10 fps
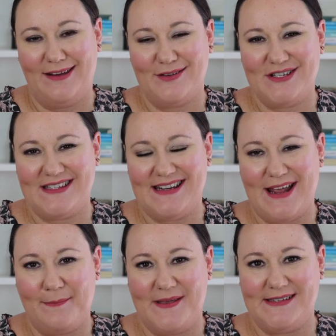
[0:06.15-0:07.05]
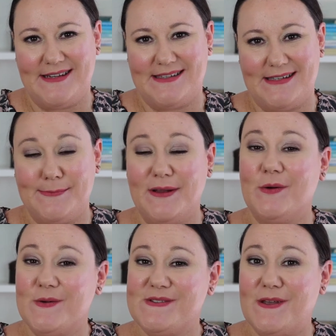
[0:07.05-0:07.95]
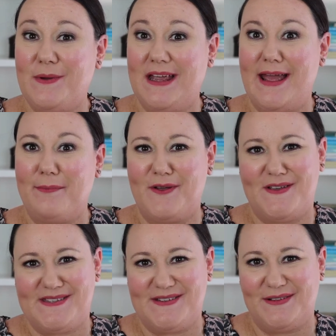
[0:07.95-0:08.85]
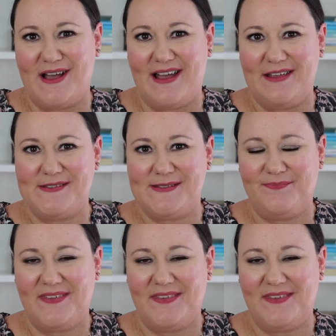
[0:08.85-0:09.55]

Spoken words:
not just in our businesses, but also in our personal lives.